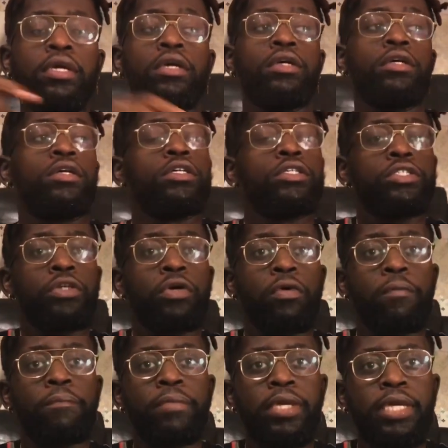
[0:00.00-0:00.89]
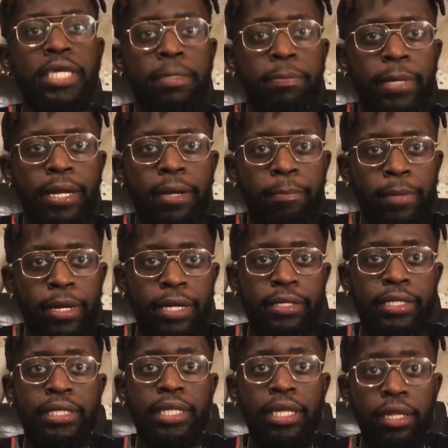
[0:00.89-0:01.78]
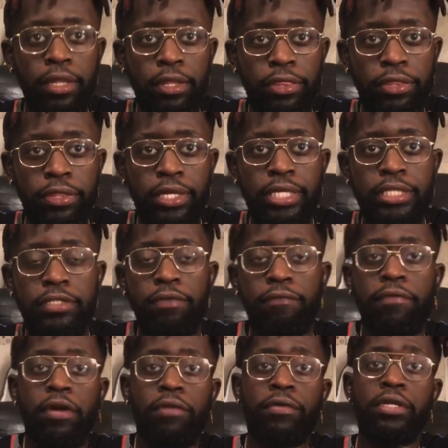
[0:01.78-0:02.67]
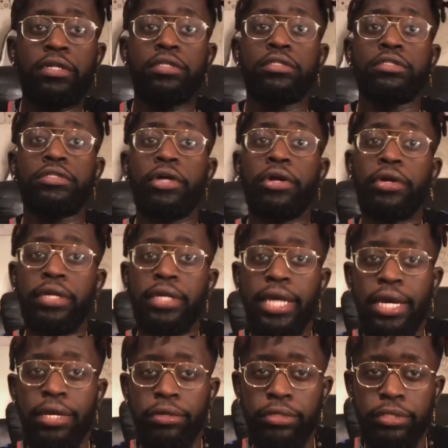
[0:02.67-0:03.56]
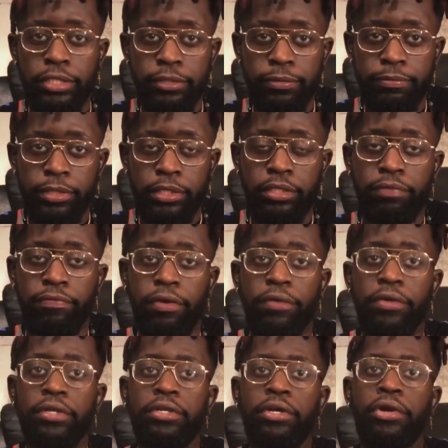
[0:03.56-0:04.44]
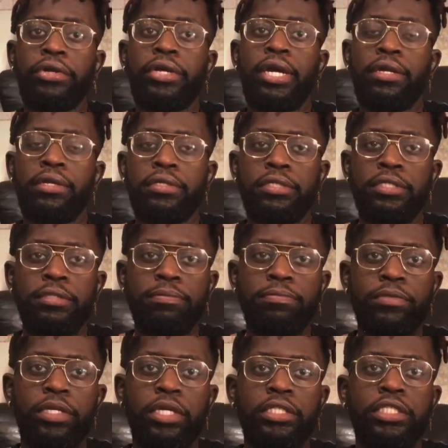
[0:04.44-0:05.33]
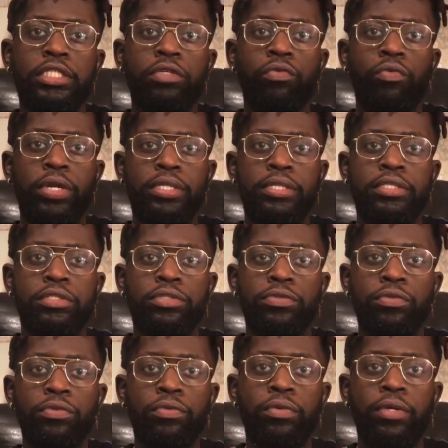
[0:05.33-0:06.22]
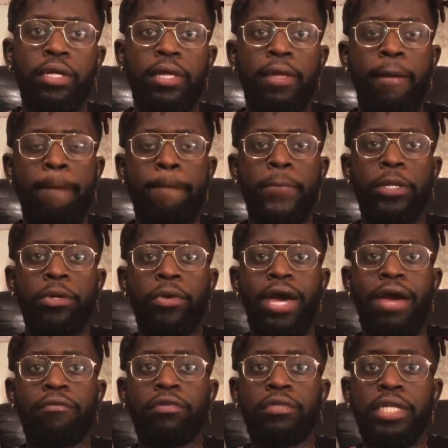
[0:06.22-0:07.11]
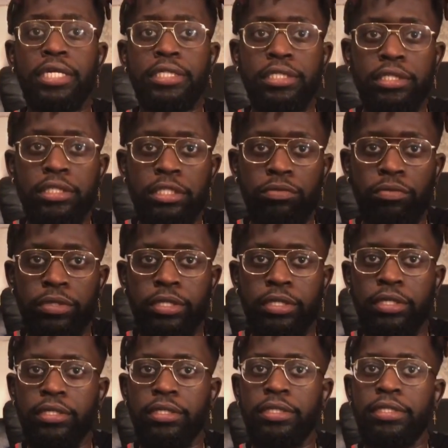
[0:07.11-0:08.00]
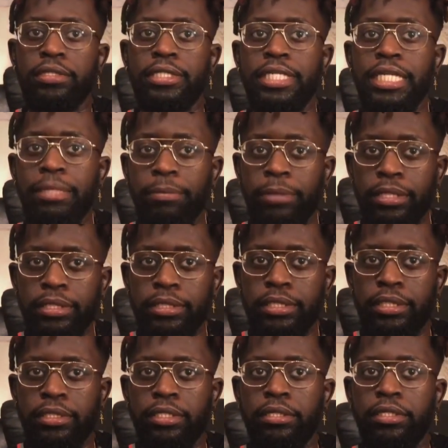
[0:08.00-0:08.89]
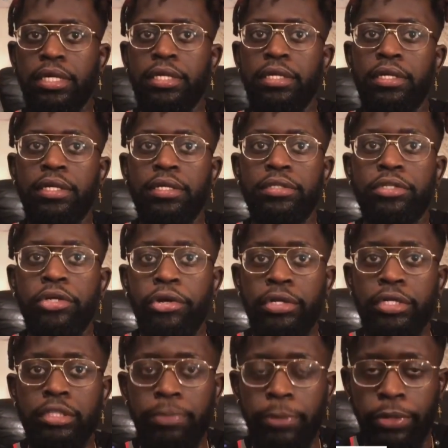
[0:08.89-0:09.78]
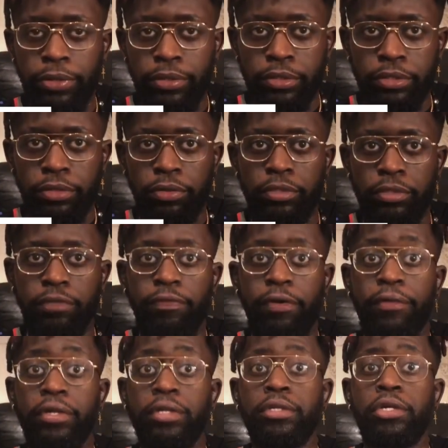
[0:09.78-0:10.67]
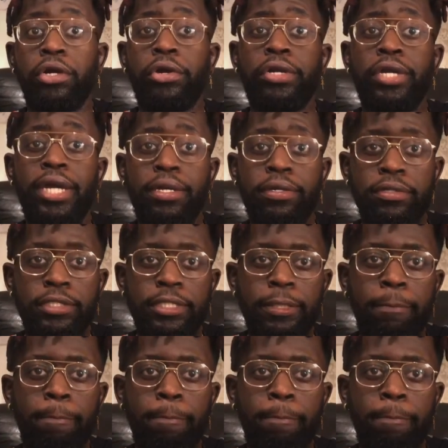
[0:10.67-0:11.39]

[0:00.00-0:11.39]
So keep that in mind. Lilith is a very dark energy. It's a very dark energy because she went to, have relations with the demons and the dark spirits. So it's a very dark energy.